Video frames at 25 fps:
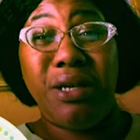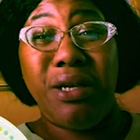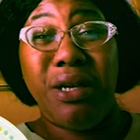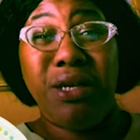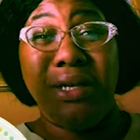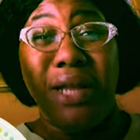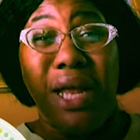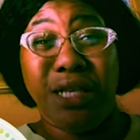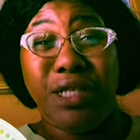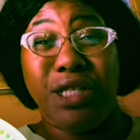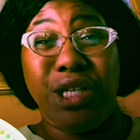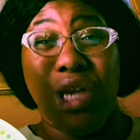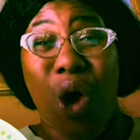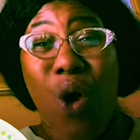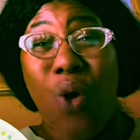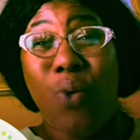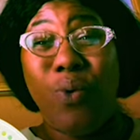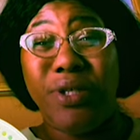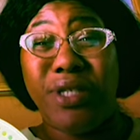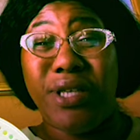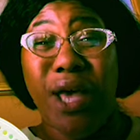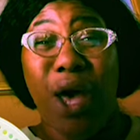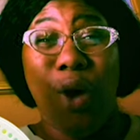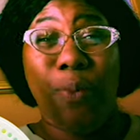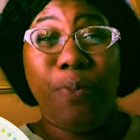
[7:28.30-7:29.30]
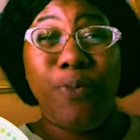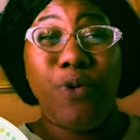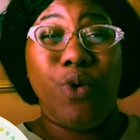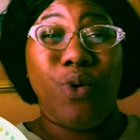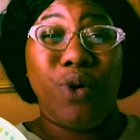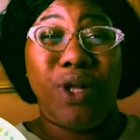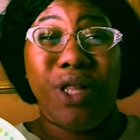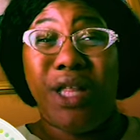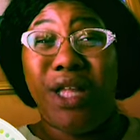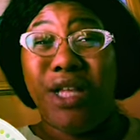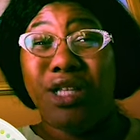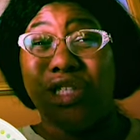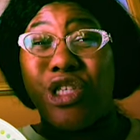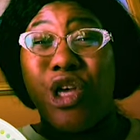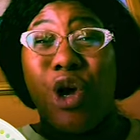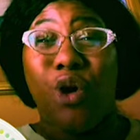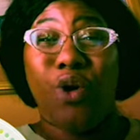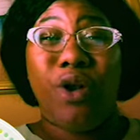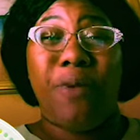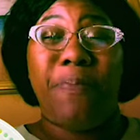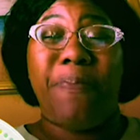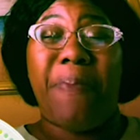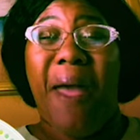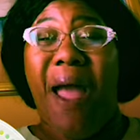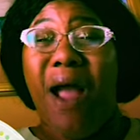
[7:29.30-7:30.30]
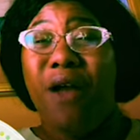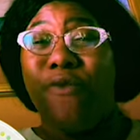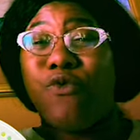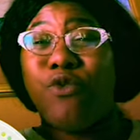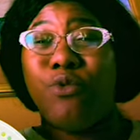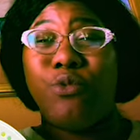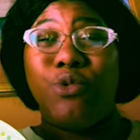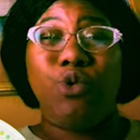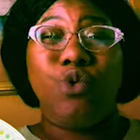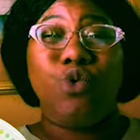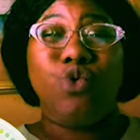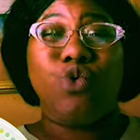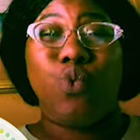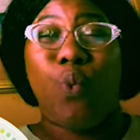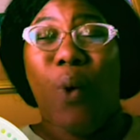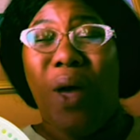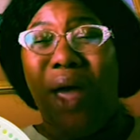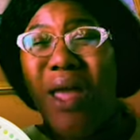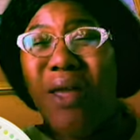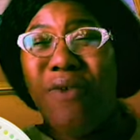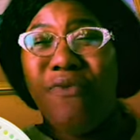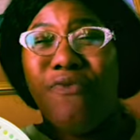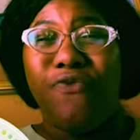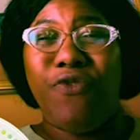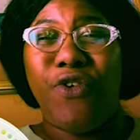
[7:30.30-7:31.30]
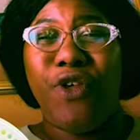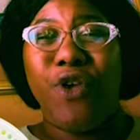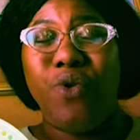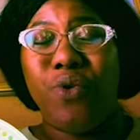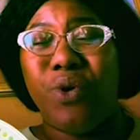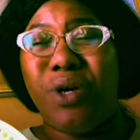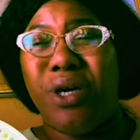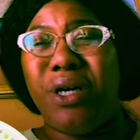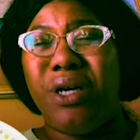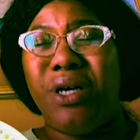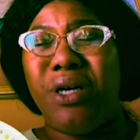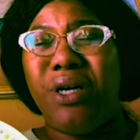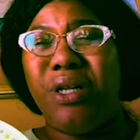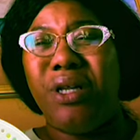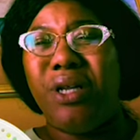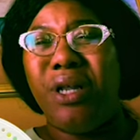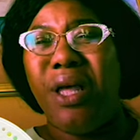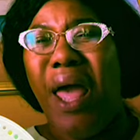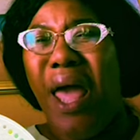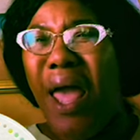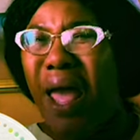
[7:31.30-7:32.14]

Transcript: that's going to help you cleanse, go to the bathroom, lose weight, feel good,